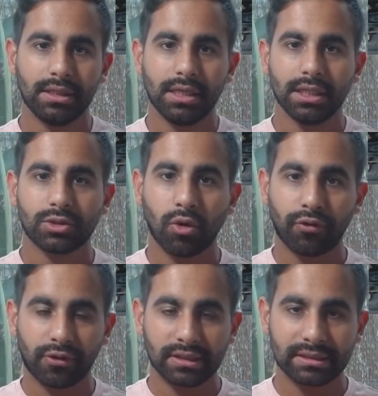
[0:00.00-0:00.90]
So
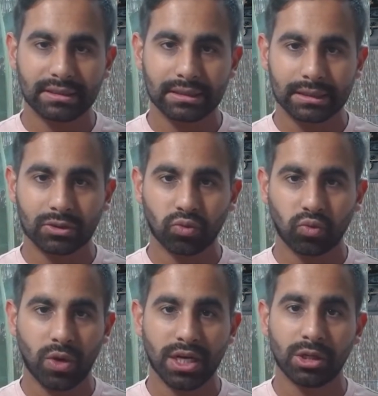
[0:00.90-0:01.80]
for instance,
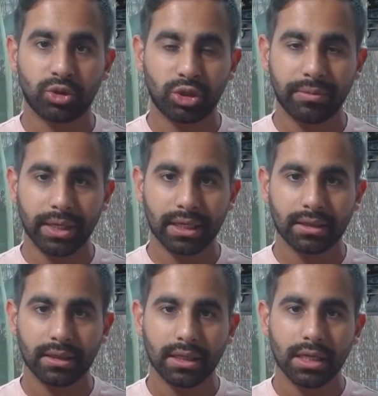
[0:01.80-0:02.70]
when you're dreaming,